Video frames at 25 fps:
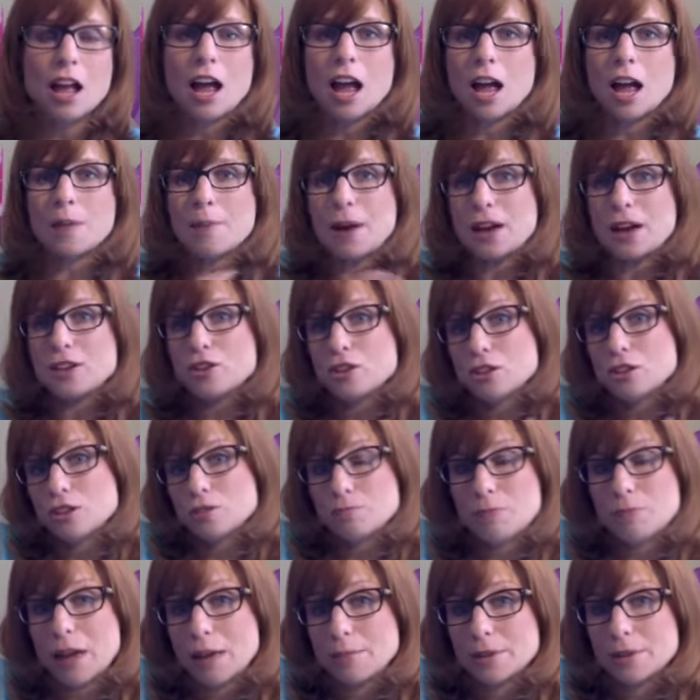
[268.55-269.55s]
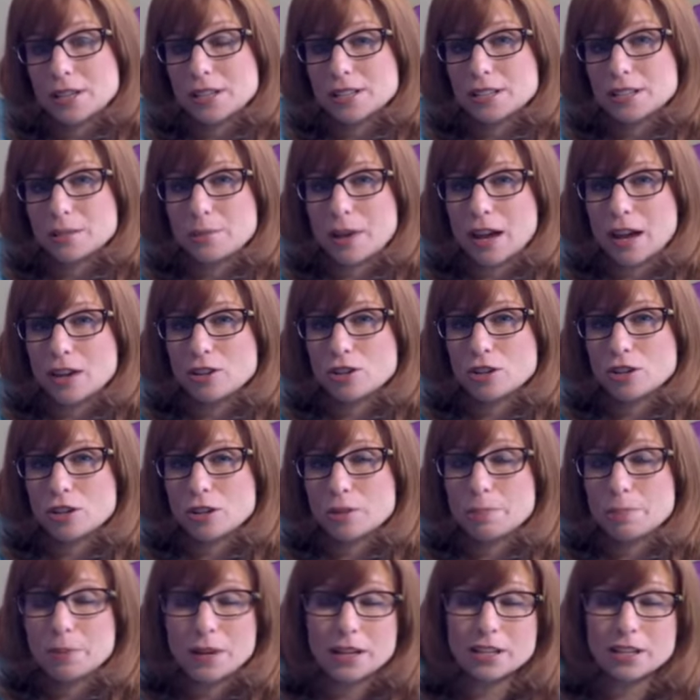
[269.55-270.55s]
About your, maybe it's about your
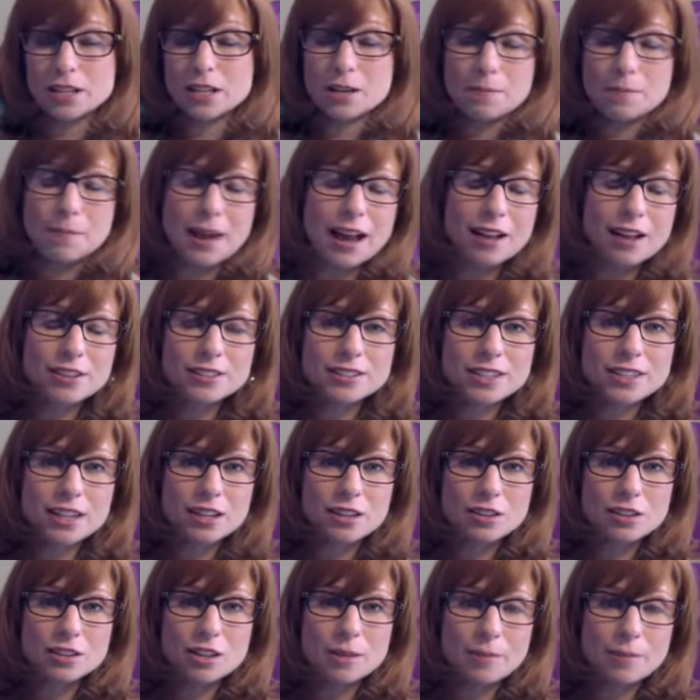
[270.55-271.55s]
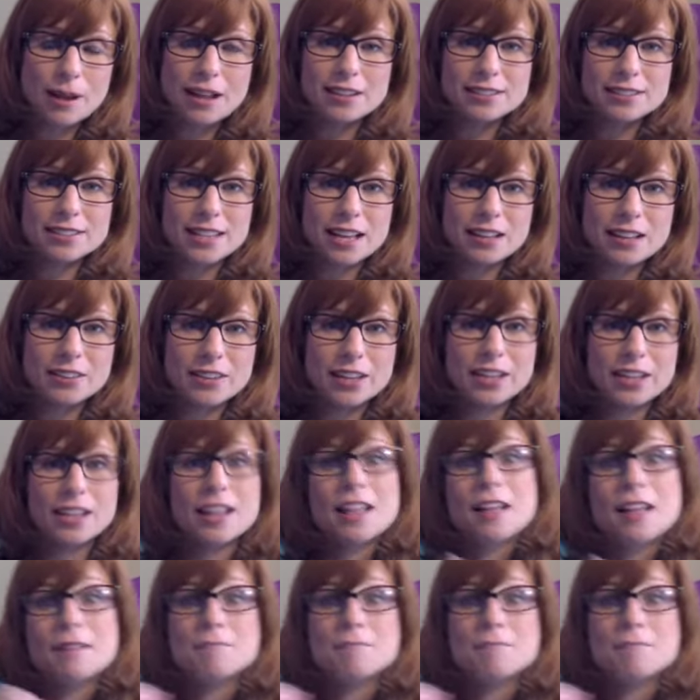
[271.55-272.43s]
opinion about sell, about selling.